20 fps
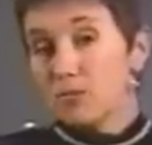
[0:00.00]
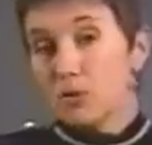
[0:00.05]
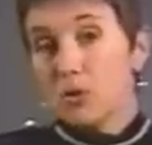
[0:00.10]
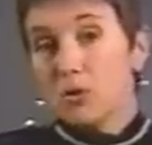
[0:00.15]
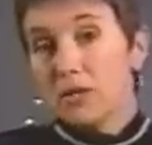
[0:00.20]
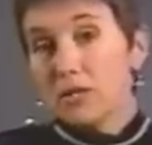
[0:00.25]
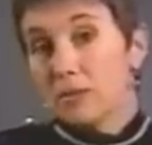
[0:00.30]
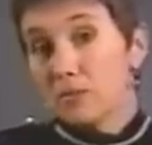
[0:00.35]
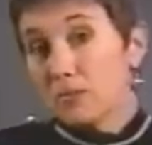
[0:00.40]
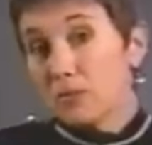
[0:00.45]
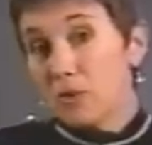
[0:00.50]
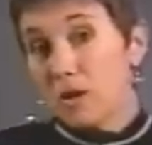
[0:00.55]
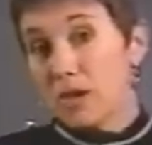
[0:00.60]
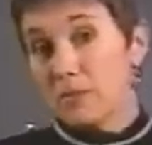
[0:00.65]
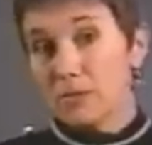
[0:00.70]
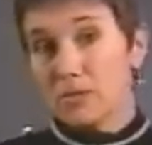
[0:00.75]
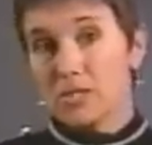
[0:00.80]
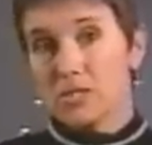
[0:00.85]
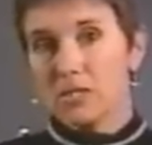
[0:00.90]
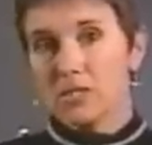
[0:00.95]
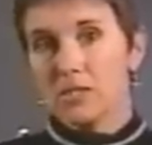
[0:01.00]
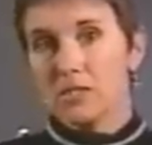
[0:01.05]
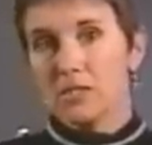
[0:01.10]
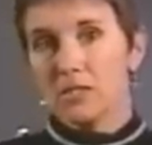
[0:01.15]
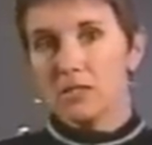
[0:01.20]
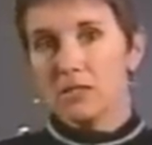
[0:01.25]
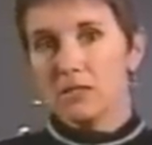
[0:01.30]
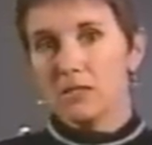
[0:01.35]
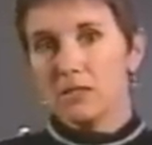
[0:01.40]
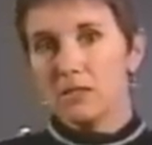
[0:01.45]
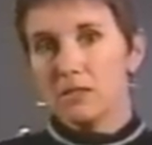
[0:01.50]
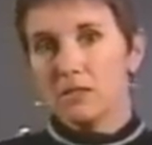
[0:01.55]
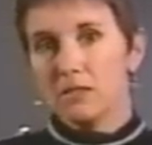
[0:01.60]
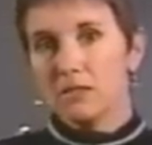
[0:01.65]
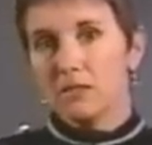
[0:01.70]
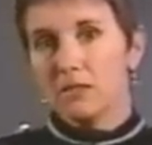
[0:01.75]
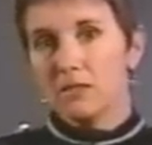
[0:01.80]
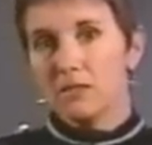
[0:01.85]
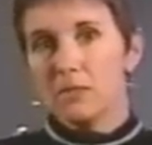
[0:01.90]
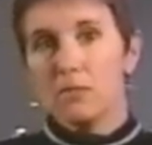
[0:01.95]
broken promises,
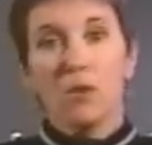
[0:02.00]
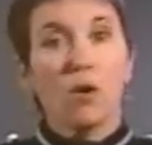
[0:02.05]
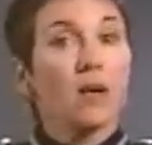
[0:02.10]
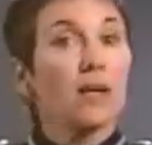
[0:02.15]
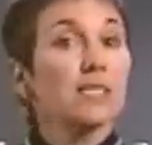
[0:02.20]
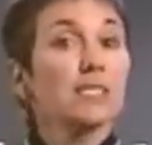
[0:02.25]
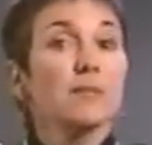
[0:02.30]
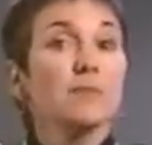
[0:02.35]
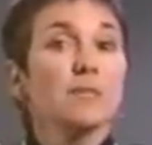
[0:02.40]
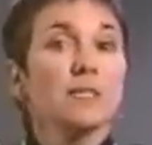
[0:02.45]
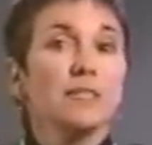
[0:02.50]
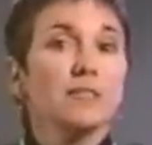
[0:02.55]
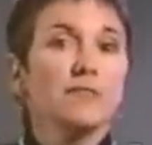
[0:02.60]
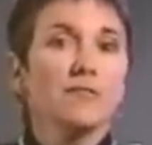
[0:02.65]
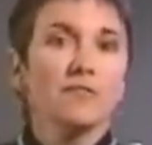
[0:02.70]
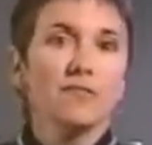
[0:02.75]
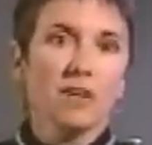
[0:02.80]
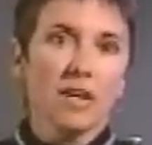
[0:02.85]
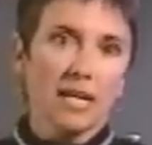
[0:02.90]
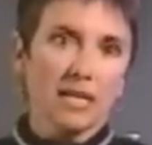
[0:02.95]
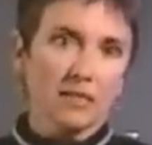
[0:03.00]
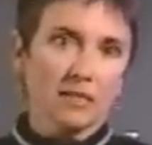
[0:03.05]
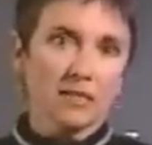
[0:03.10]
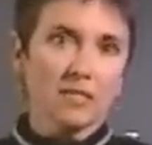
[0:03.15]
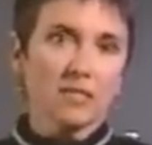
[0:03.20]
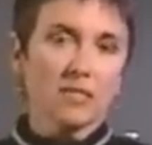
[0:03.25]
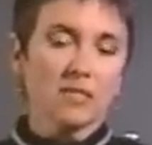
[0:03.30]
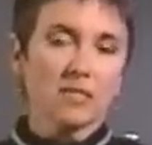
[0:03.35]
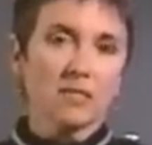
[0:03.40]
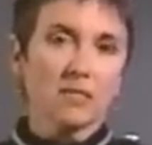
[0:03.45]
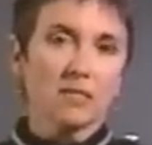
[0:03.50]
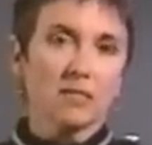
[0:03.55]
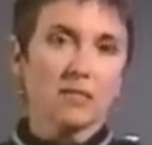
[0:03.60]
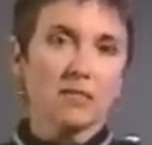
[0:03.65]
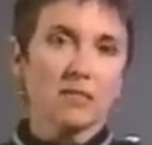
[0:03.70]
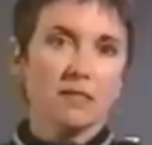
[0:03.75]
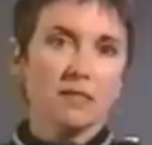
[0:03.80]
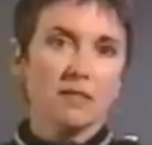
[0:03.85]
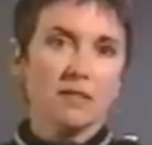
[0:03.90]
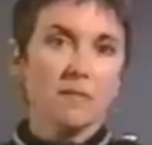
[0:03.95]
possibly even violence.
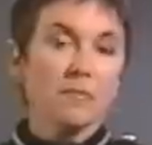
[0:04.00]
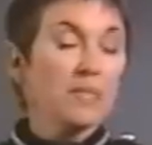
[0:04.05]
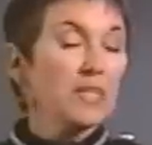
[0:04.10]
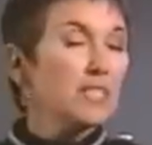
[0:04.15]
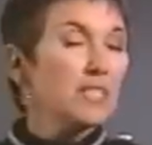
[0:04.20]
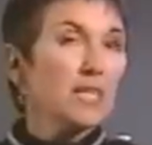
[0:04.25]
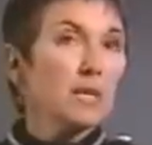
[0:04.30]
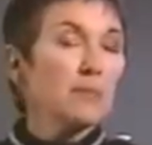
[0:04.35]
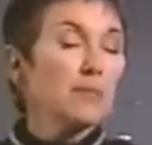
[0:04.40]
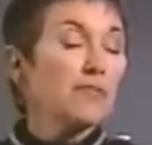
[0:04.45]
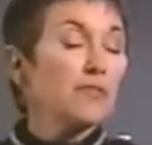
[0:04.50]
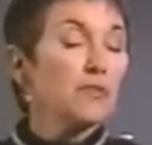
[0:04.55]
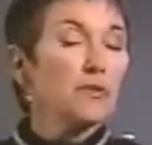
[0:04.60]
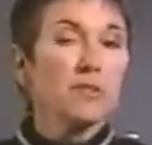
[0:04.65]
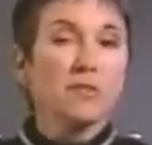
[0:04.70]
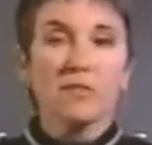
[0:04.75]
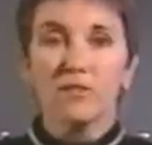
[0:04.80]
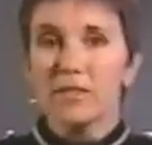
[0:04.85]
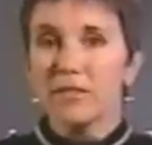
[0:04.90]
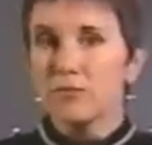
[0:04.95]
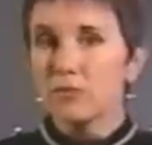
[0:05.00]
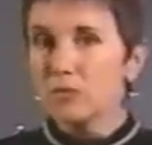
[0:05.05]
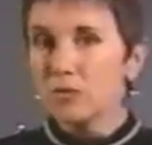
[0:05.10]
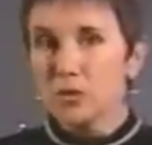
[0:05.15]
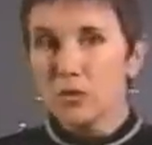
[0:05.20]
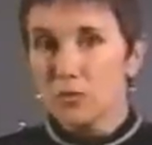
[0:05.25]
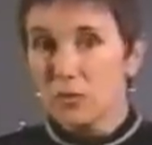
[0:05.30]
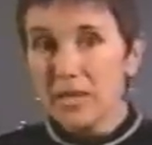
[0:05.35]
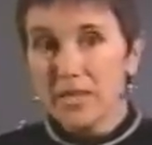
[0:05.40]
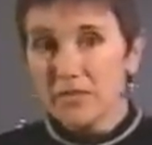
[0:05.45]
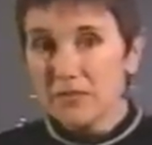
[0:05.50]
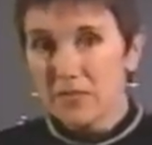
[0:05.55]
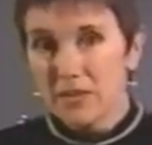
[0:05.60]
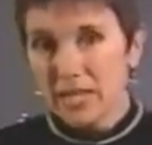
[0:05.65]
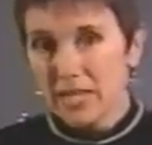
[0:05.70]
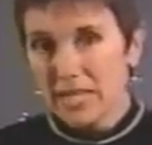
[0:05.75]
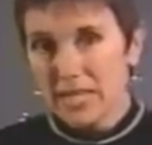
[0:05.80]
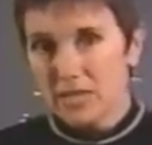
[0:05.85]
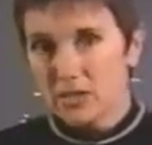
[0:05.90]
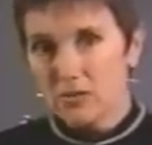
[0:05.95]
Some of you have lived with great
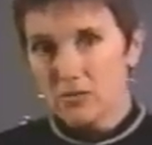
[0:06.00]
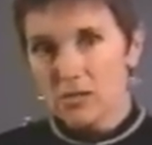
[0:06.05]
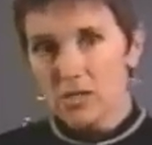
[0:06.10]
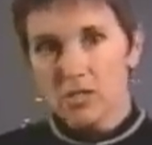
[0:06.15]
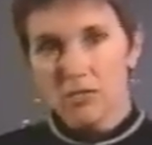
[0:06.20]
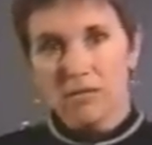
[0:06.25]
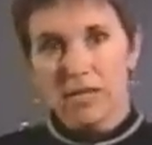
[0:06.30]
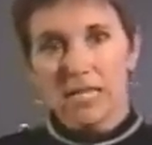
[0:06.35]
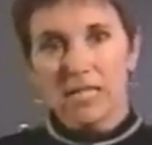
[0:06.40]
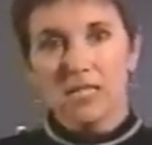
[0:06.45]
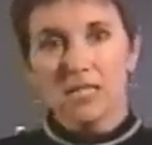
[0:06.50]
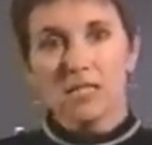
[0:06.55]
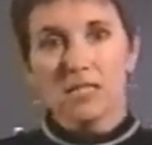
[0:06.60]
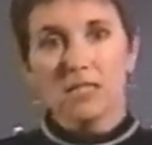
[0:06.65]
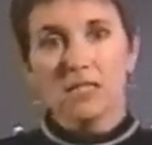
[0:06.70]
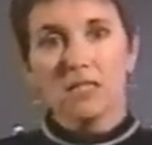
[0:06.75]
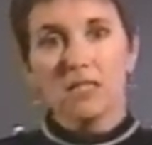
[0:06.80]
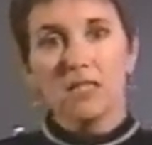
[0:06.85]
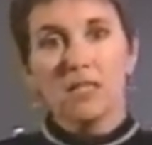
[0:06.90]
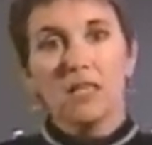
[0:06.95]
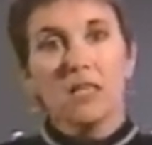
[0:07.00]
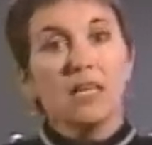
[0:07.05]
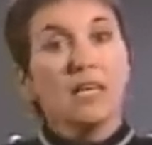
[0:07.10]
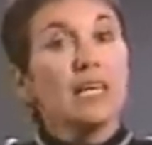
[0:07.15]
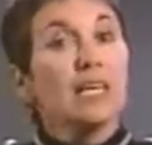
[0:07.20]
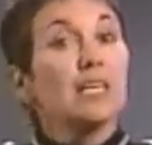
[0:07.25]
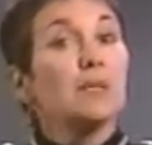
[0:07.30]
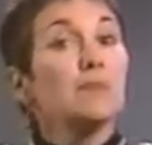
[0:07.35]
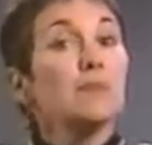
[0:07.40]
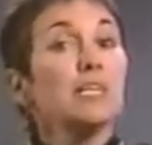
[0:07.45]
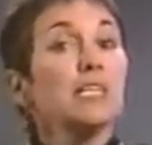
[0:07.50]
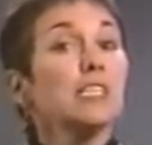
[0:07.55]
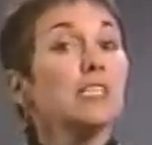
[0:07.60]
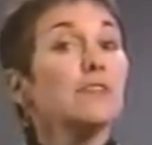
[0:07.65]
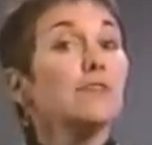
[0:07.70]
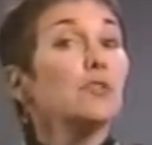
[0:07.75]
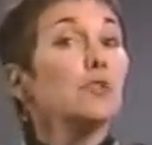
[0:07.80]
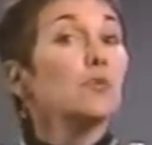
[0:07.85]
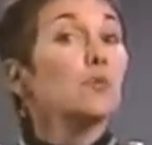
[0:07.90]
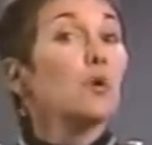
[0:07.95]
financial stress, and
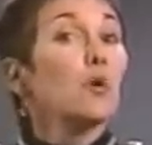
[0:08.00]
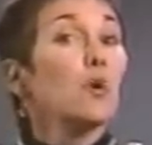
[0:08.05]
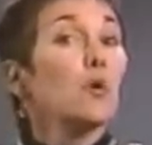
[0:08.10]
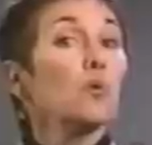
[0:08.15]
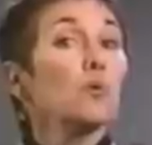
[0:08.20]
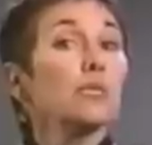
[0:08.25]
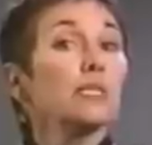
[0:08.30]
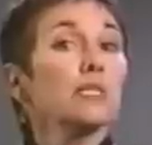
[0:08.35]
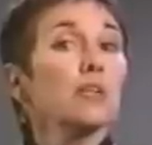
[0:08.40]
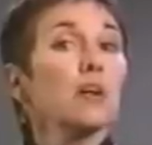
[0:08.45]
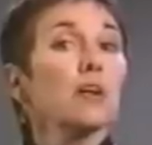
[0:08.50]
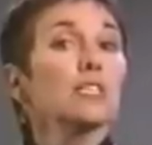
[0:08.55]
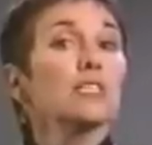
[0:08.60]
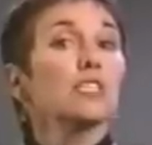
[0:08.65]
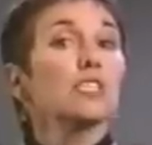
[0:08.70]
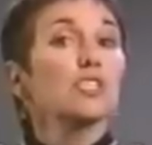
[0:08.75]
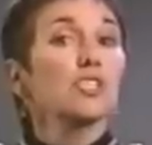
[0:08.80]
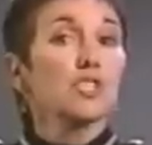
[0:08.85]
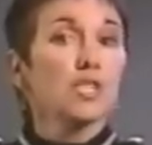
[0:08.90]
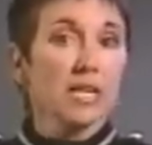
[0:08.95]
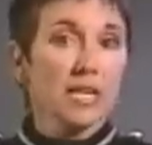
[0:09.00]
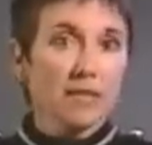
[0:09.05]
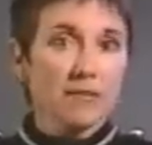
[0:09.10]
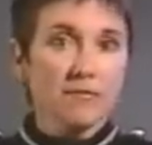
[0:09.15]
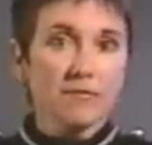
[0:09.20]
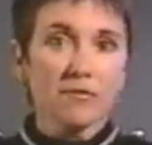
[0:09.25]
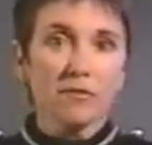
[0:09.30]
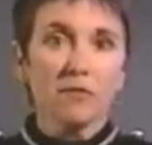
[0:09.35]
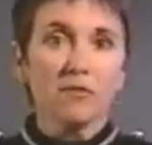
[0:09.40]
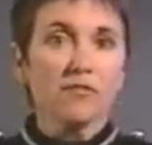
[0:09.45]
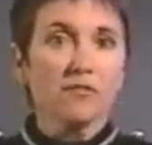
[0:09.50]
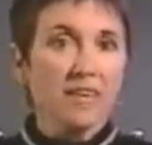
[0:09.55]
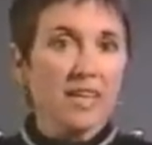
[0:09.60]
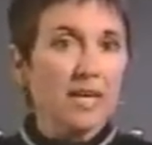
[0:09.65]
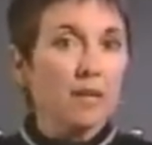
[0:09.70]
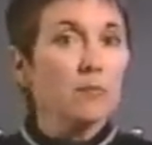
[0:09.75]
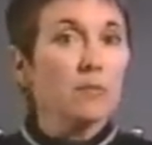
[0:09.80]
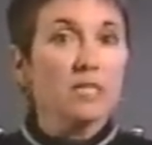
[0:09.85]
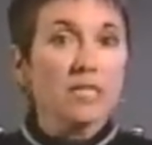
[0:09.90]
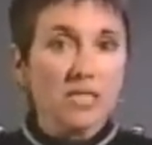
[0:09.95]
many of you are holding on to shameful
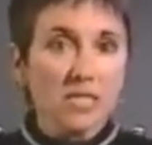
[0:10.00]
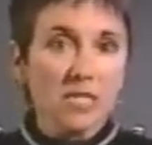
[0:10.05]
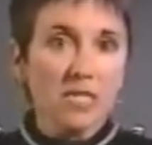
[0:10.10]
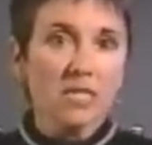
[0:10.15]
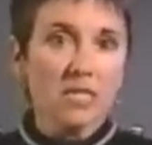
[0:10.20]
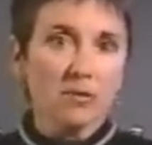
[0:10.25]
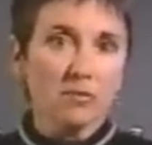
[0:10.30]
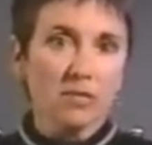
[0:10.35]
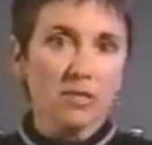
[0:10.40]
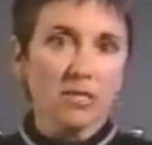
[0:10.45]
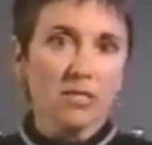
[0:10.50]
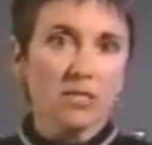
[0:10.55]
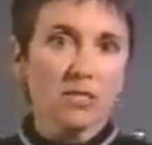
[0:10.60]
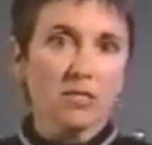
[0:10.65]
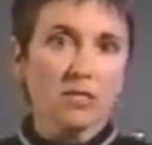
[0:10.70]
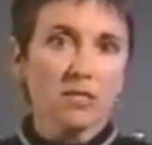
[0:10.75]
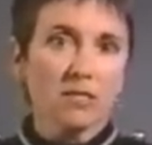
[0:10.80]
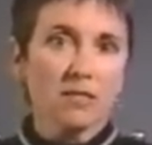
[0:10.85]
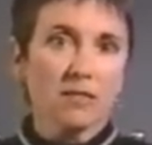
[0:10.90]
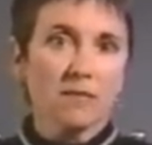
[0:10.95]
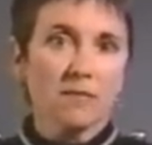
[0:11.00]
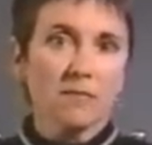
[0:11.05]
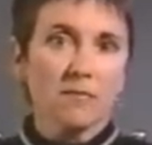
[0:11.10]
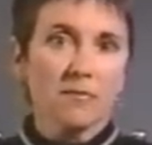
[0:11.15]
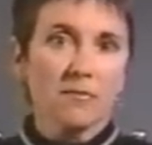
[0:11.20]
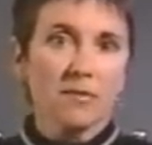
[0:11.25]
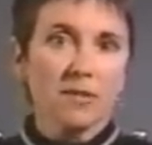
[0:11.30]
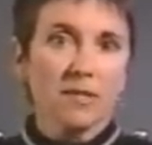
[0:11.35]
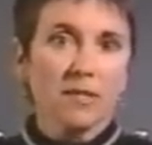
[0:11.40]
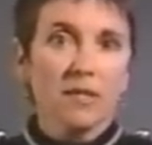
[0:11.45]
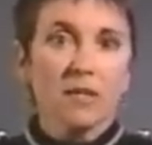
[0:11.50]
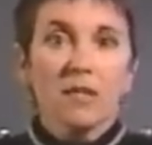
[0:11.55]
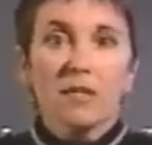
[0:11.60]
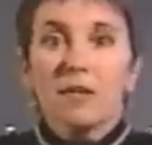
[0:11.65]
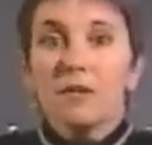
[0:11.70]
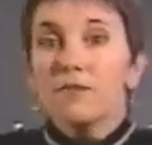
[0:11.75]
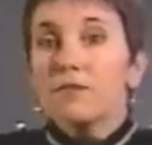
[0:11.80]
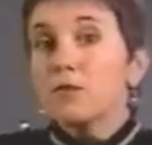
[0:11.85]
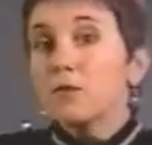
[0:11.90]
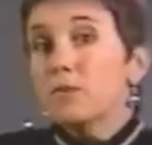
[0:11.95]
family secrets.
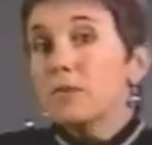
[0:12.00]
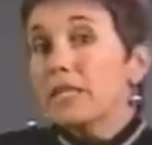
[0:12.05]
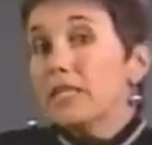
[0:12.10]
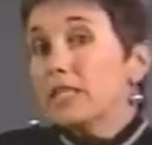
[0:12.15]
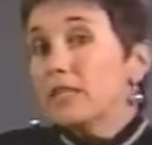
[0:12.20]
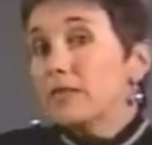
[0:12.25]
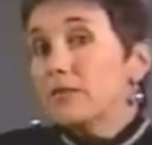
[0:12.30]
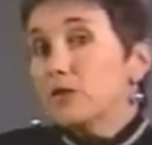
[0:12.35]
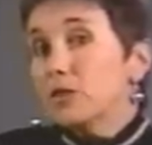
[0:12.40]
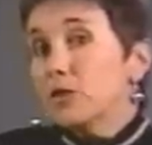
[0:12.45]
For many